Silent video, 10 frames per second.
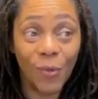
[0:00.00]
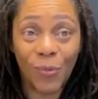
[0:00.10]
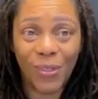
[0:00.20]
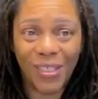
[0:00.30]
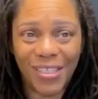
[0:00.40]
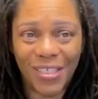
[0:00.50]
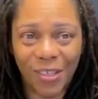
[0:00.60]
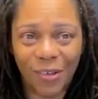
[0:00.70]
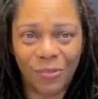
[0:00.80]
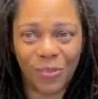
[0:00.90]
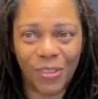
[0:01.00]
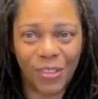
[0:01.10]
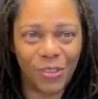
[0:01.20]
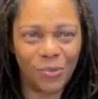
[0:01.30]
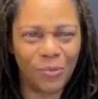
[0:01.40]

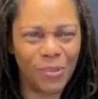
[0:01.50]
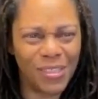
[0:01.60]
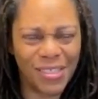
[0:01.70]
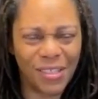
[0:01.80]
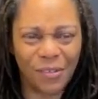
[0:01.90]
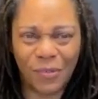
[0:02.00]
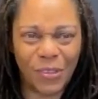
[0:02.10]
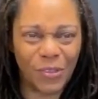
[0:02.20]
rediscovering you, rediscovering